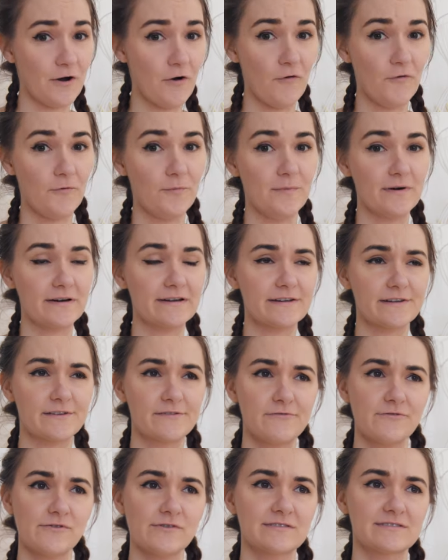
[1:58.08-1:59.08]
home.
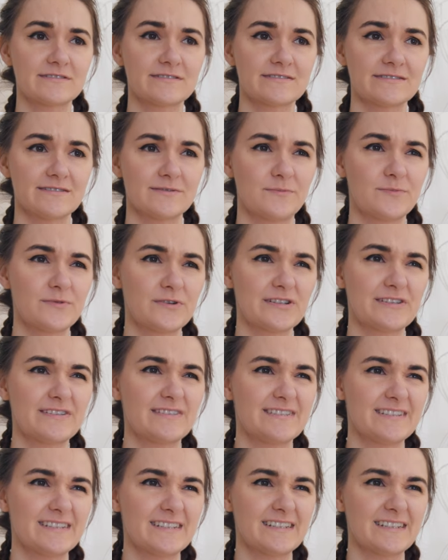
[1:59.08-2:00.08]
It was
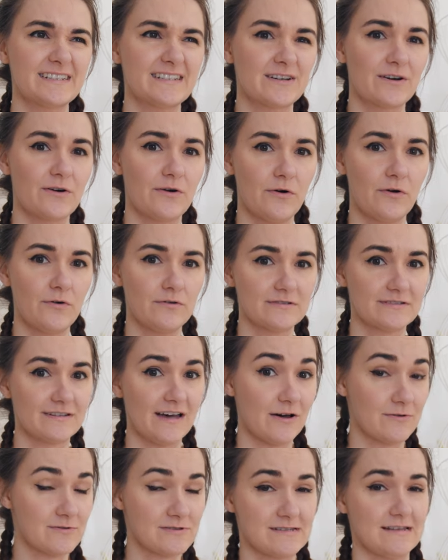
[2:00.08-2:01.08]
pretty cold
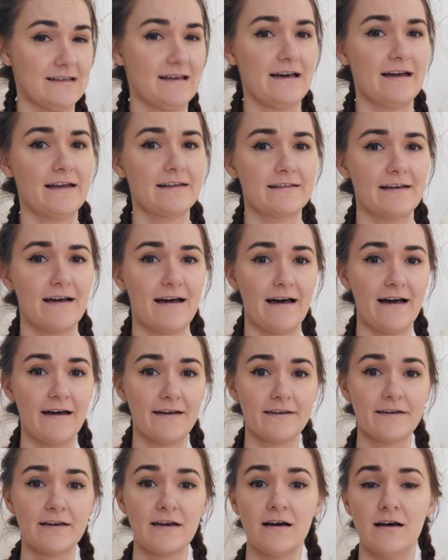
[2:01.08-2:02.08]
outside.
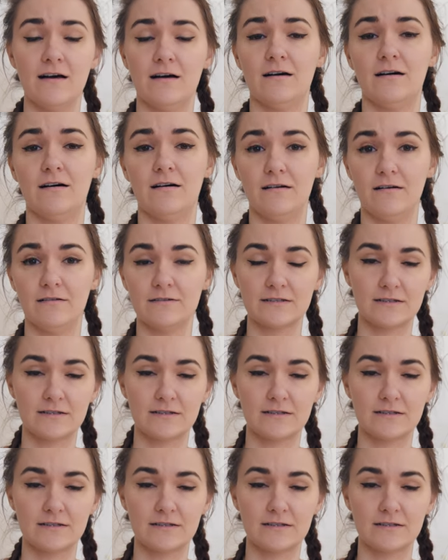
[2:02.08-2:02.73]
I a